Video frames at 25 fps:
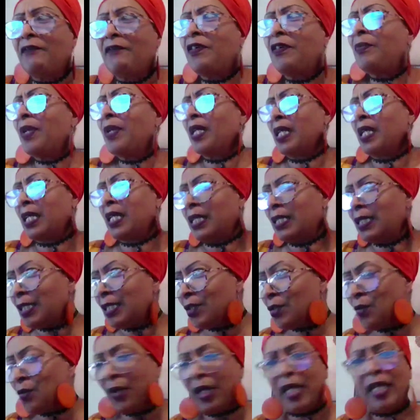Everybody
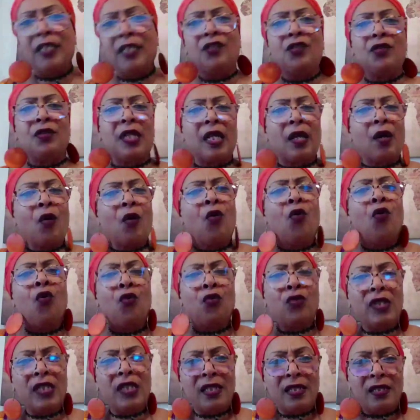is so into their
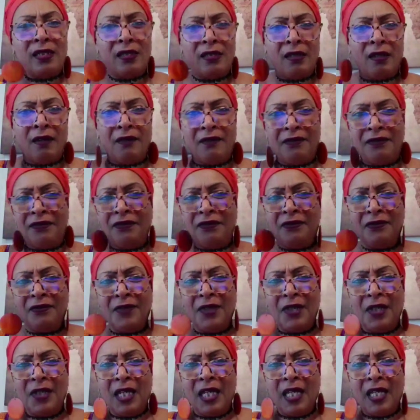own
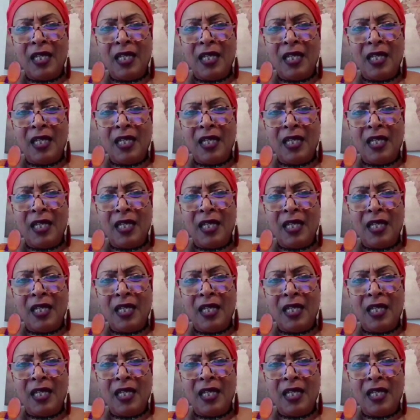stuff.